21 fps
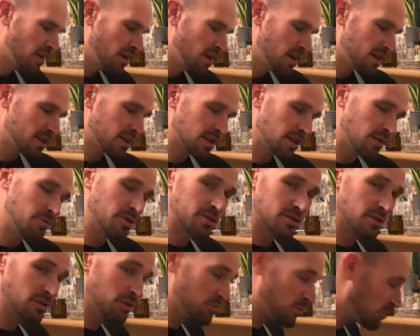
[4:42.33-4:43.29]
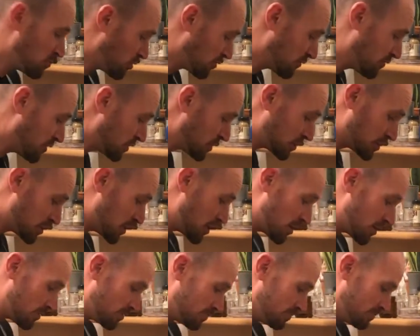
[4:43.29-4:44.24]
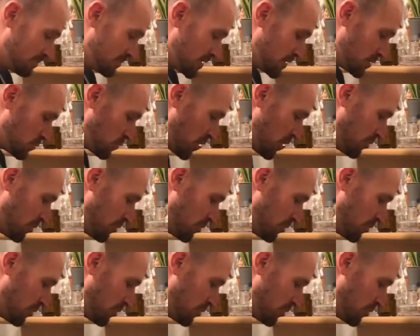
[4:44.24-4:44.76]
I think that makes it a little bit more fun to share as well.